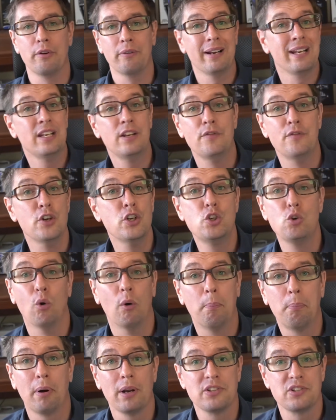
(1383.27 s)
individual
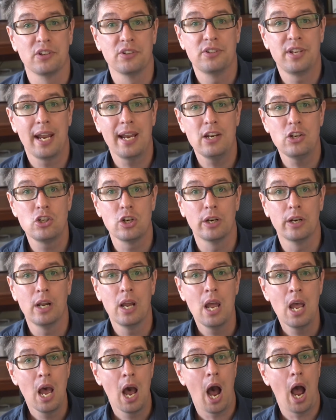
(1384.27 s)
presentation,
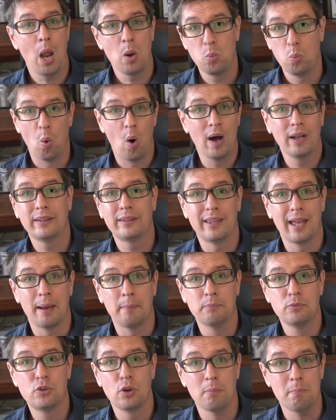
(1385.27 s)
I want them
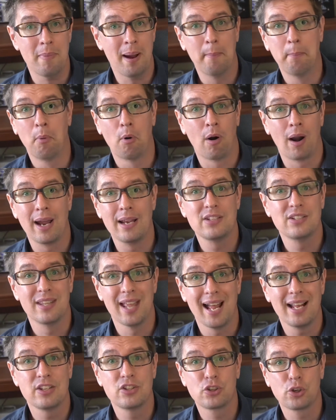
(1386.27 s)
to memorize
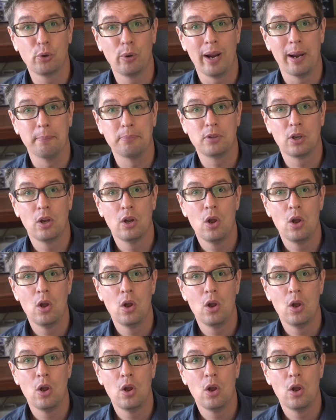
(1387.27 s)
that script.